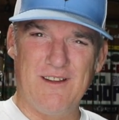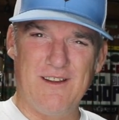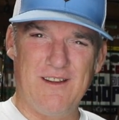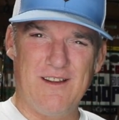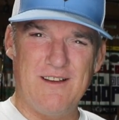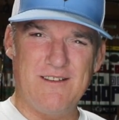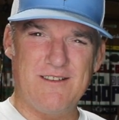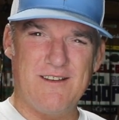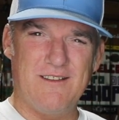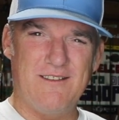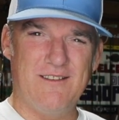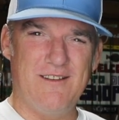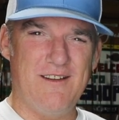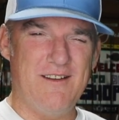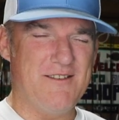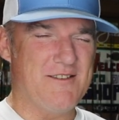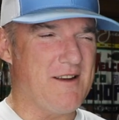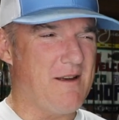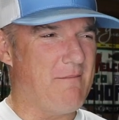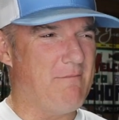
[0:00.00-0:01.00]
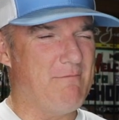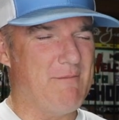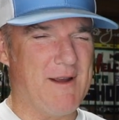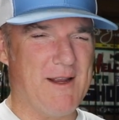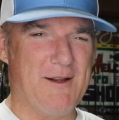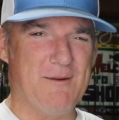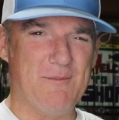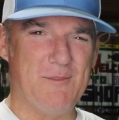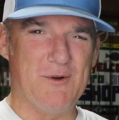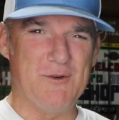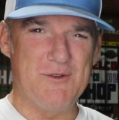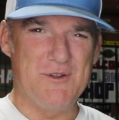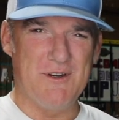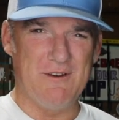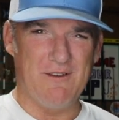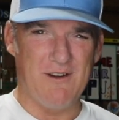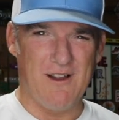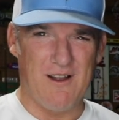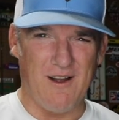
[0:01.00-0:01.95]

Guess a dish, made a mooch, here it